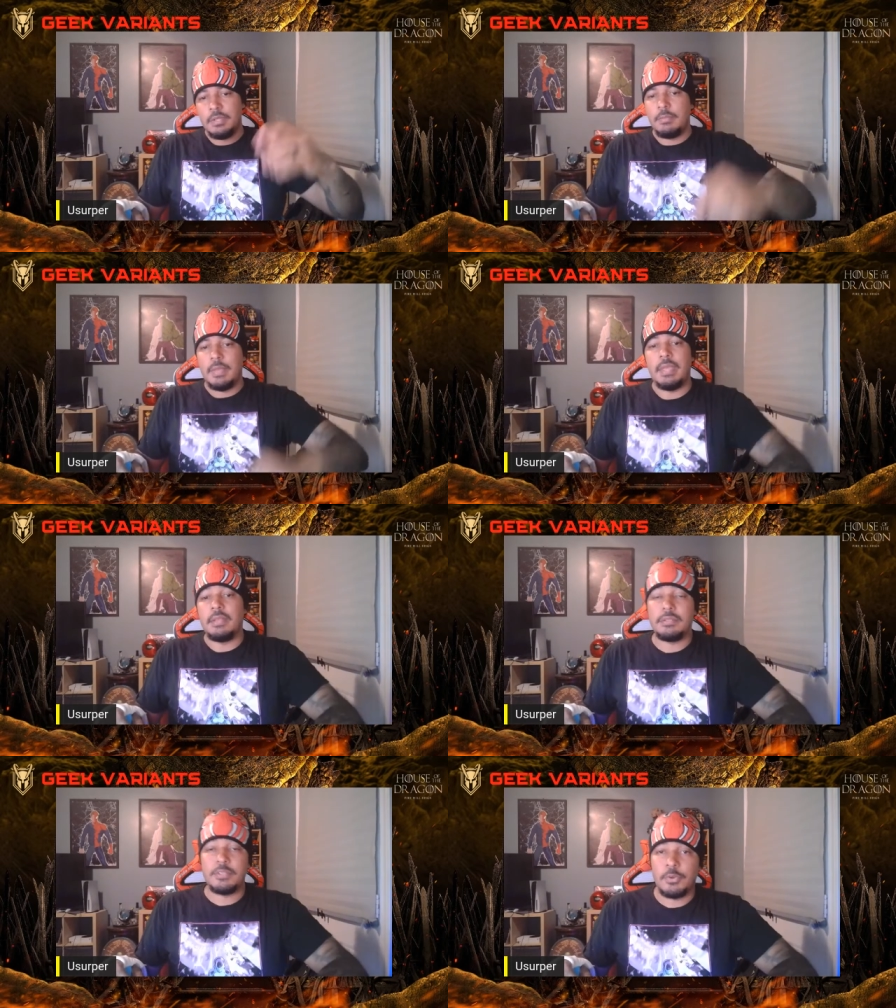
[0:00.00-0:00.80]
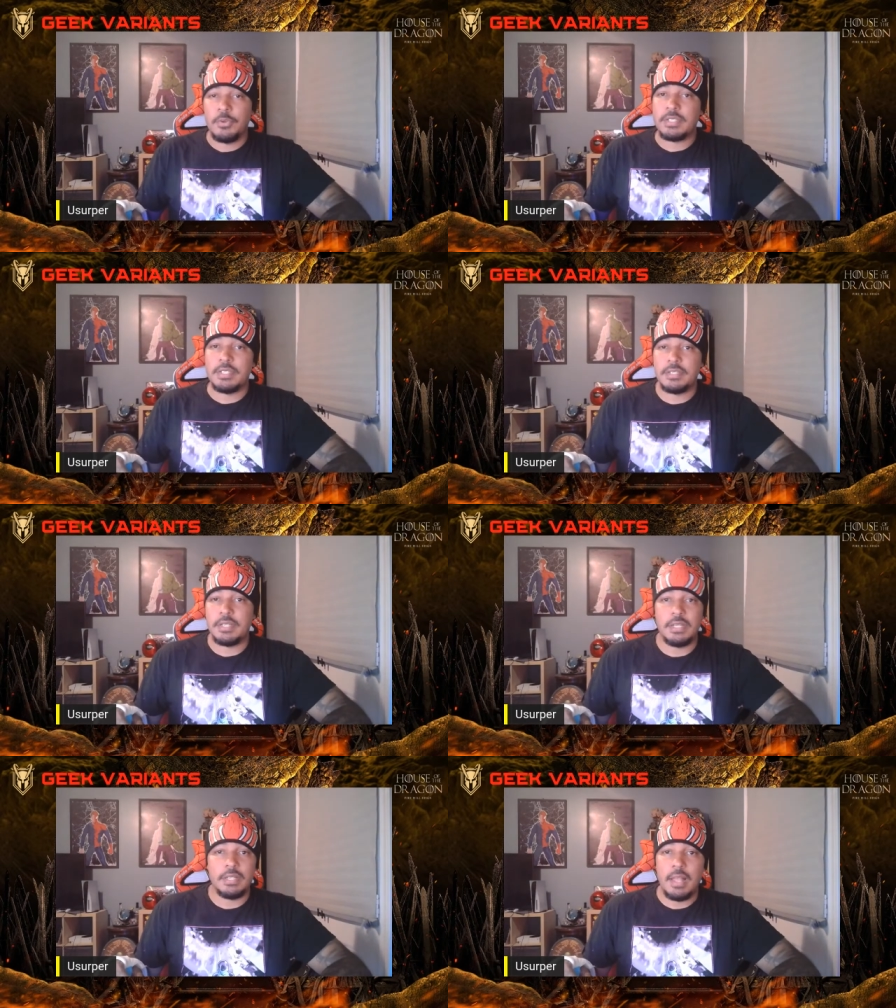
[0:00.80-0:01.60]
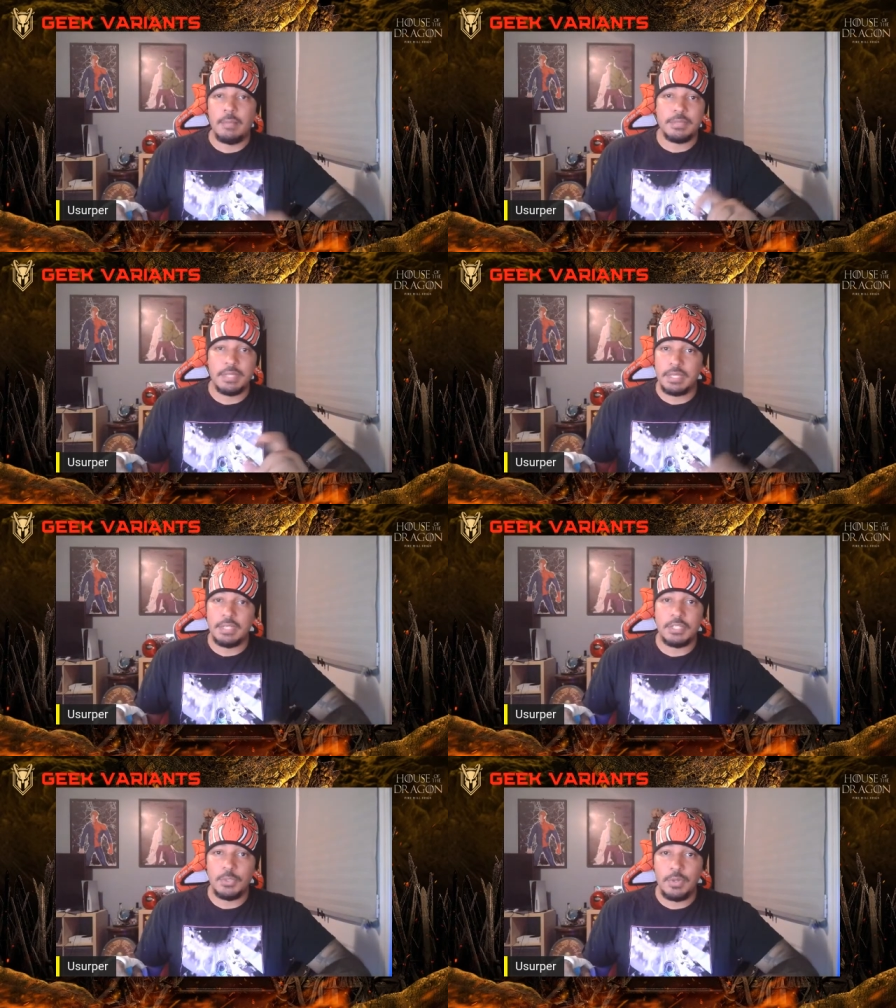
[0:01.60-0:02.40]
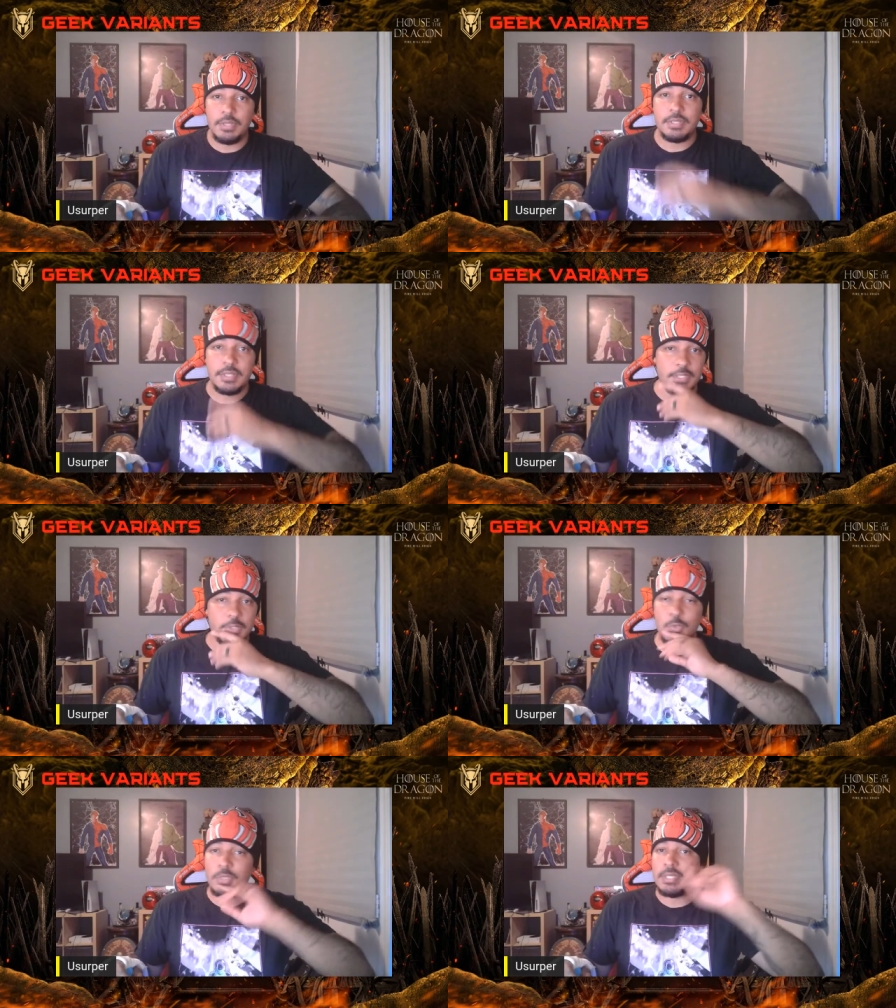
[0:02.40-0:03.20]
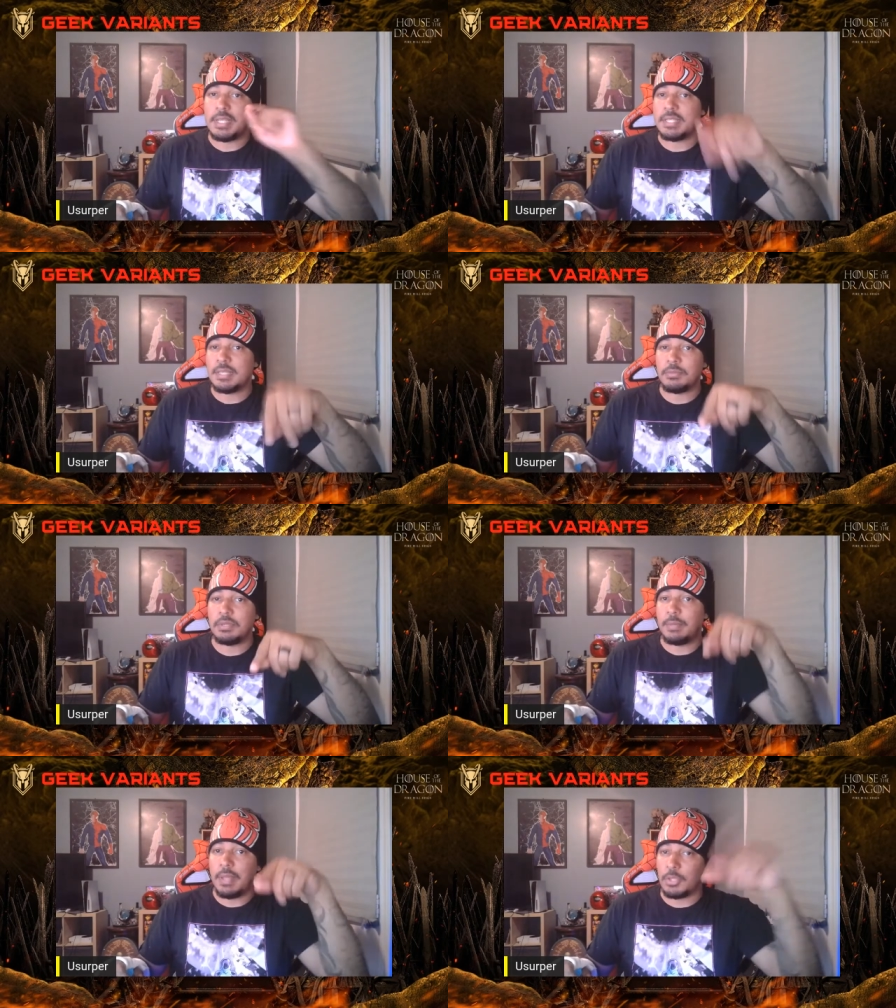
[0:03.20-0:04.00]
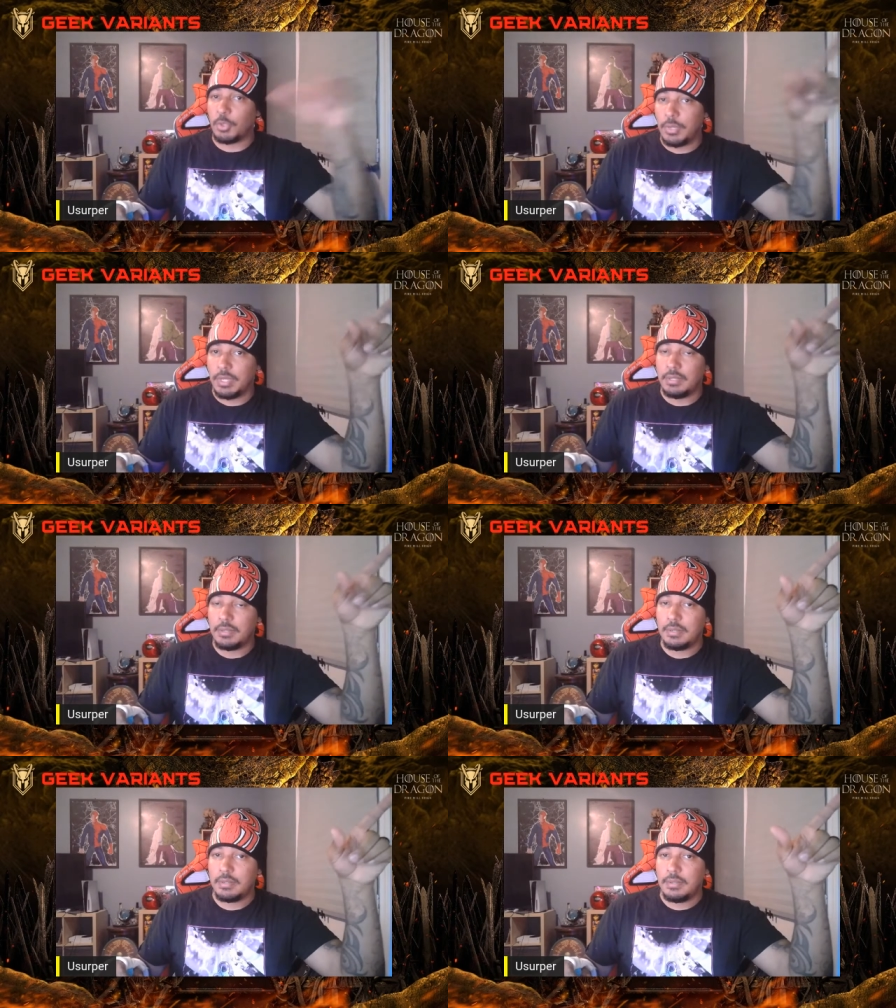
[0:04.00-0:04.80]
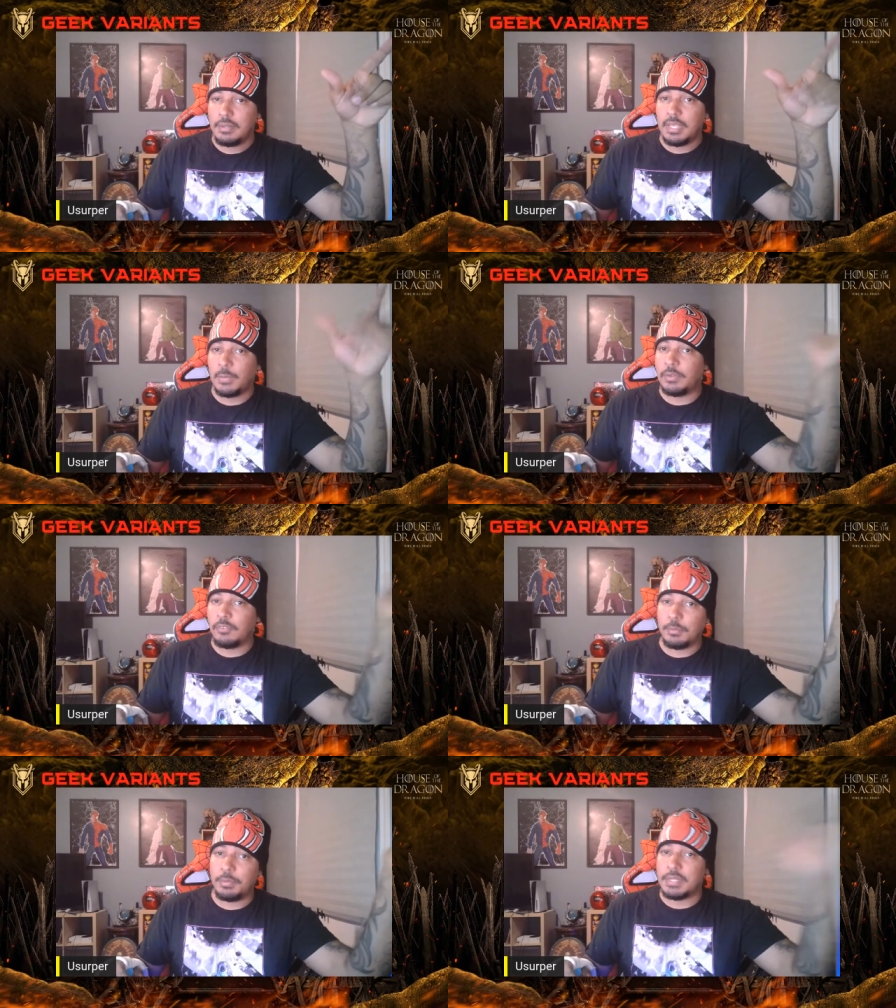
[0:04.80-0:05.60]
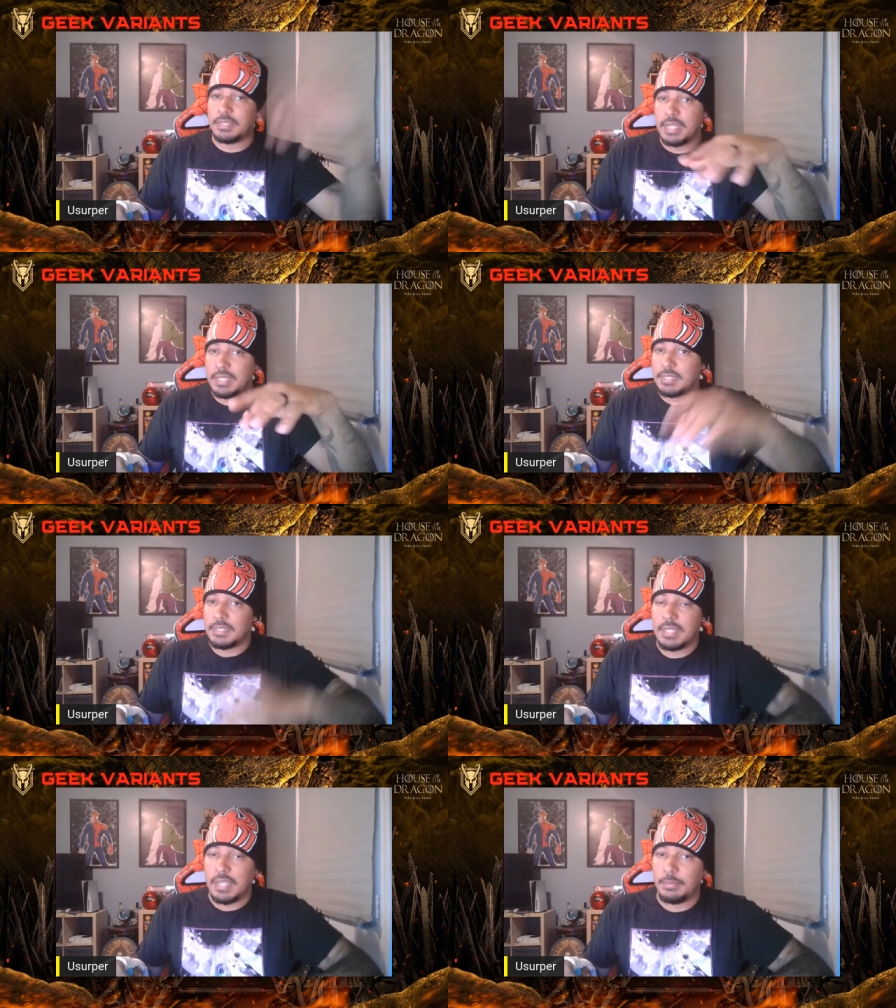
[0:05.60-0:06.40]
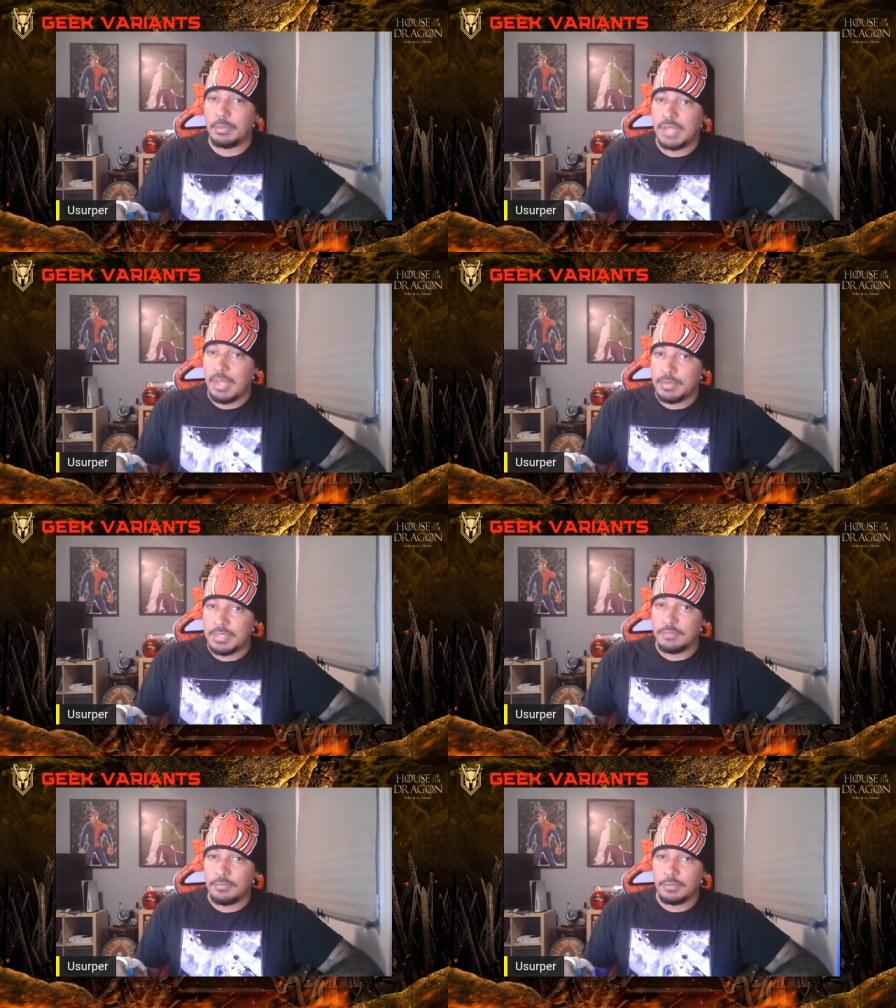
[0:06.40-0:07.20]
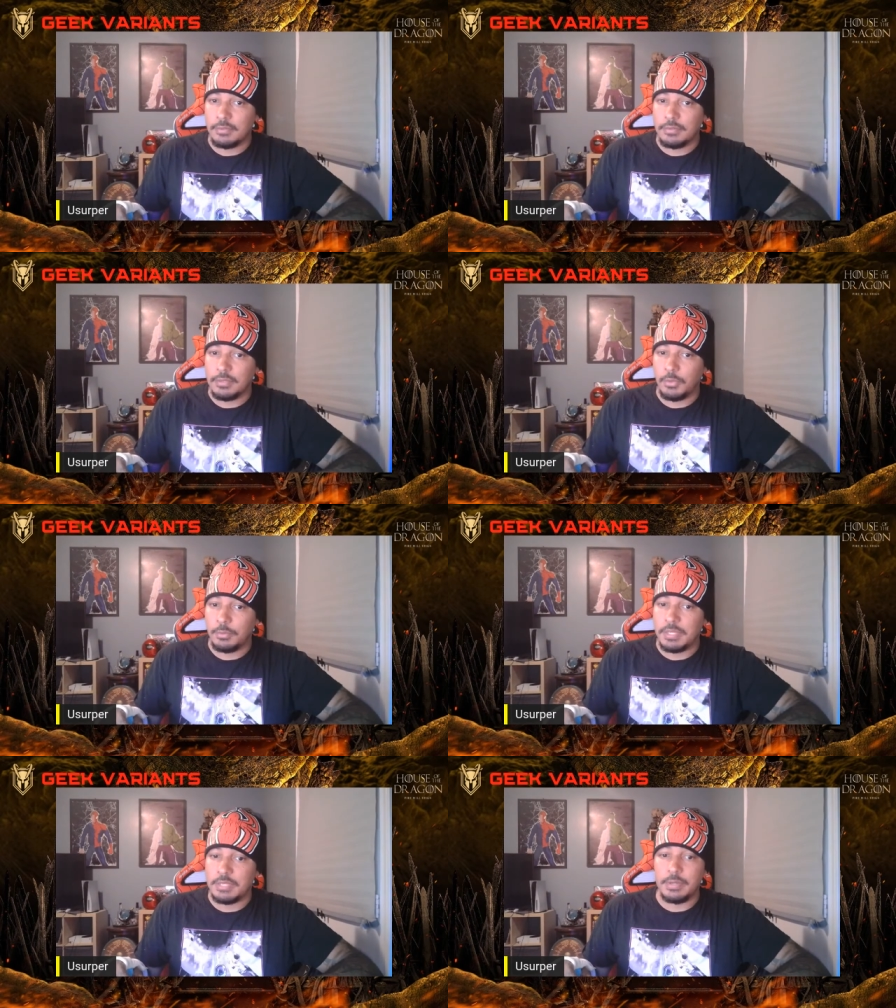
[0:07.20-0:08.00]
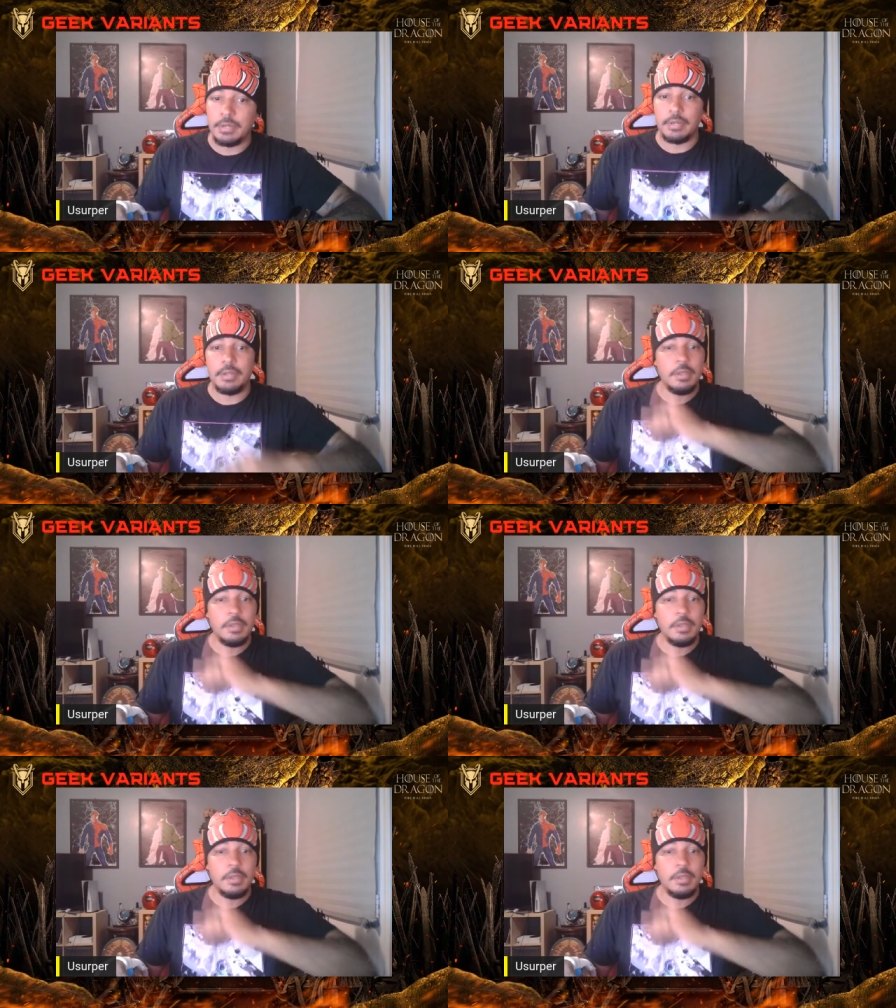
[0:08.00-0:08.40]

Man, Sir Criston said, I'm sick of this noise because as soon as he said something about the queen, he went over and put his head to the table, and that was it for Lord Beesbury.